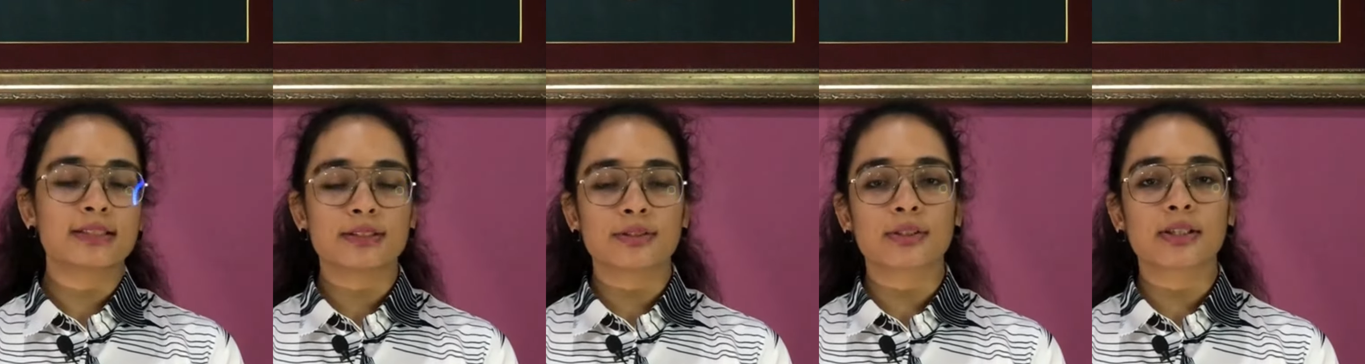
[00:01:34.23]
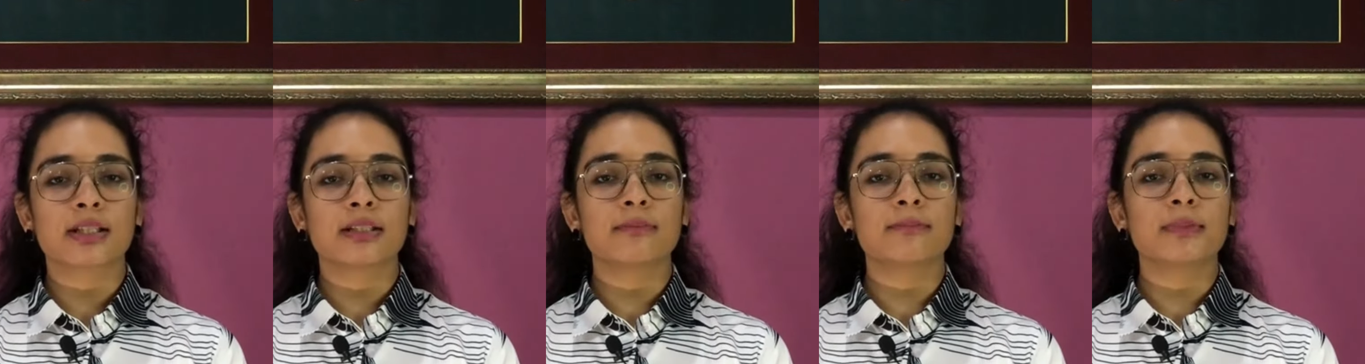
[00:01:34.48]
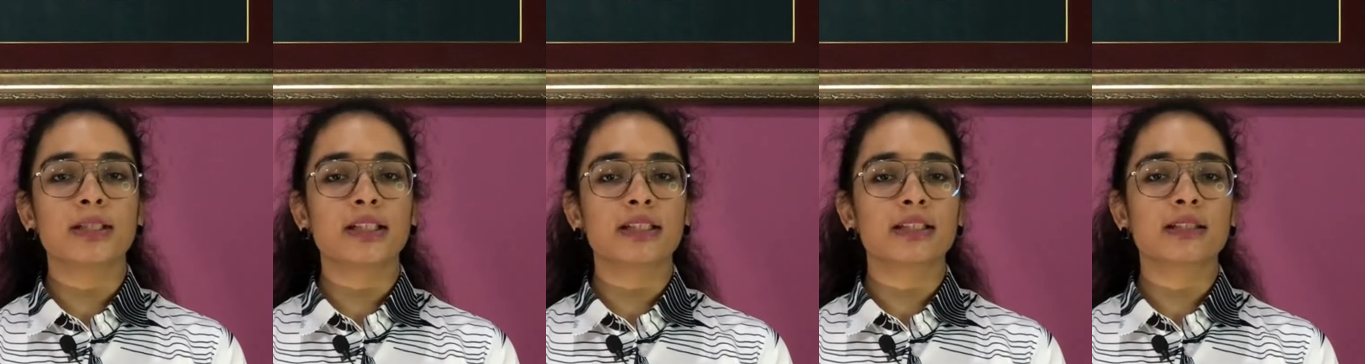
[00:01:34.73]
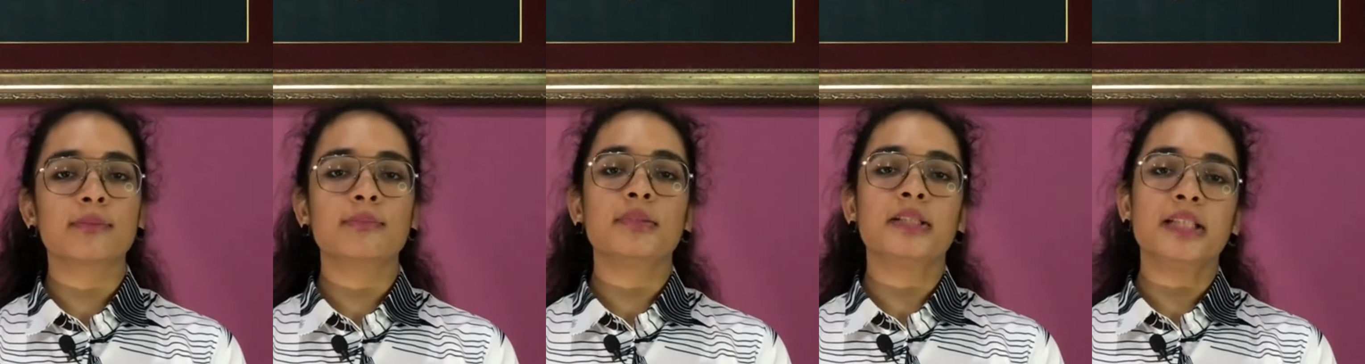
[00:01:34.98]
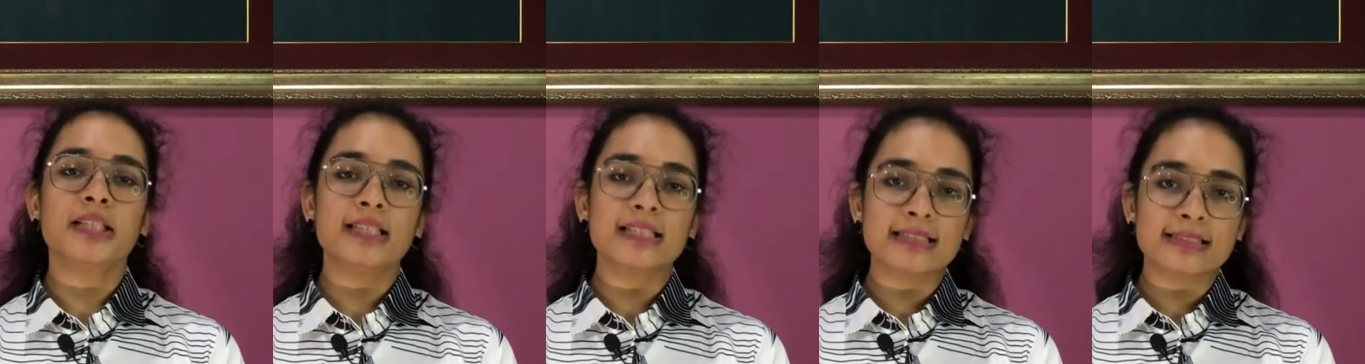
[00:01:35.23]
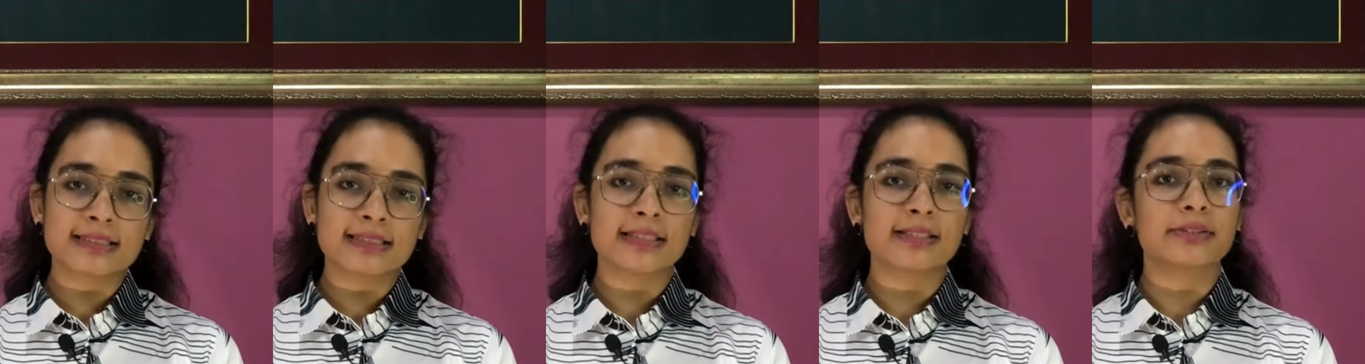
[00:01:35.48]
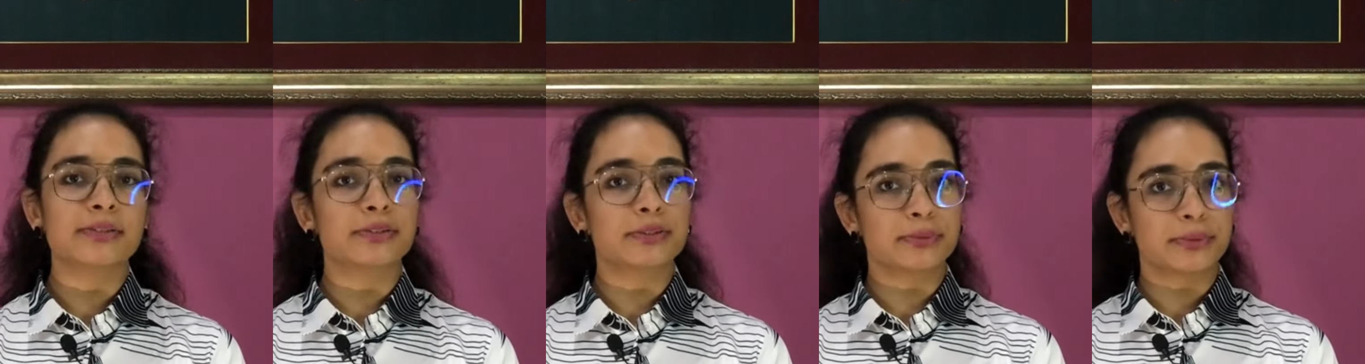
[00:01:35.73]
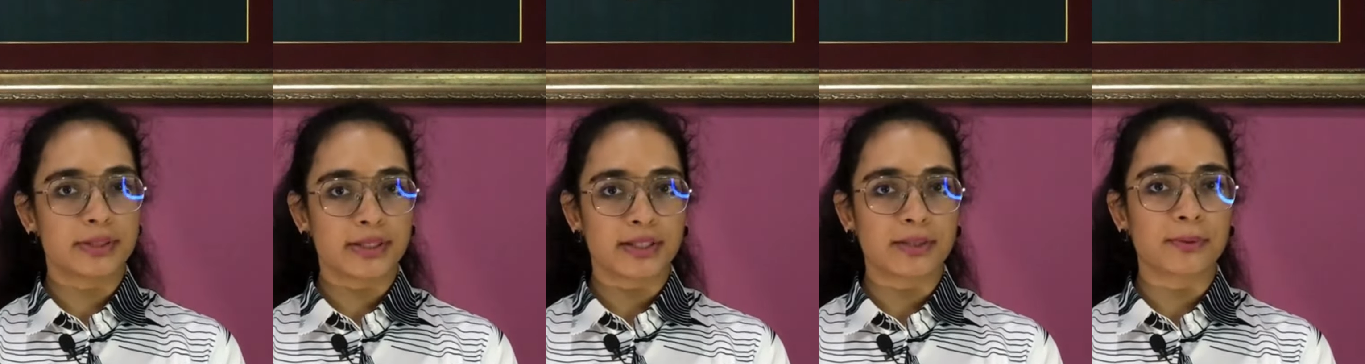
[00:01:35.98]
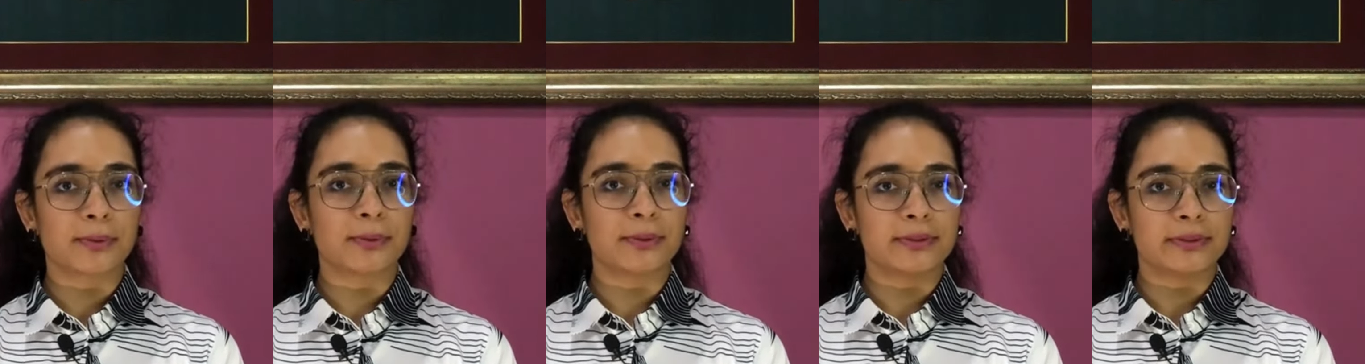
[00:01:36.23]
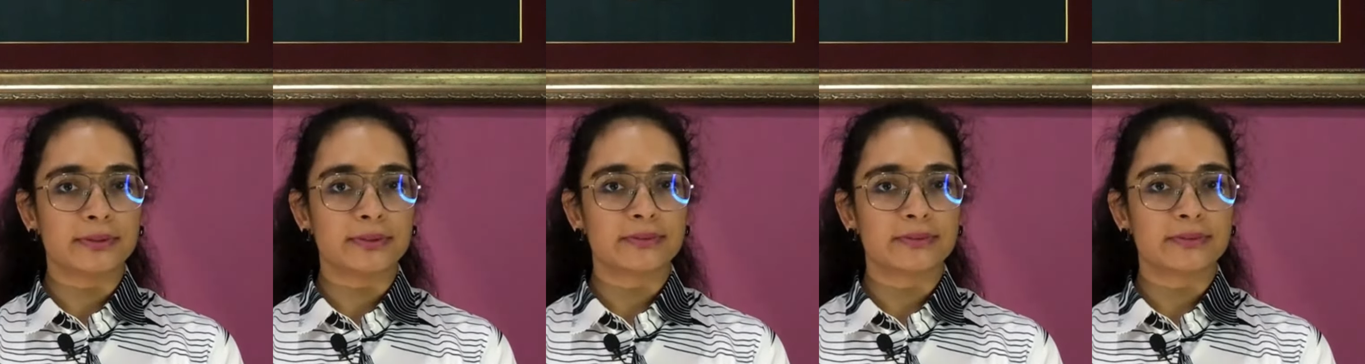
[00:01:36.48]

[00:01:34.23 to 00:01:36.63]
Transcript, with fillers: you can make them easier to recall.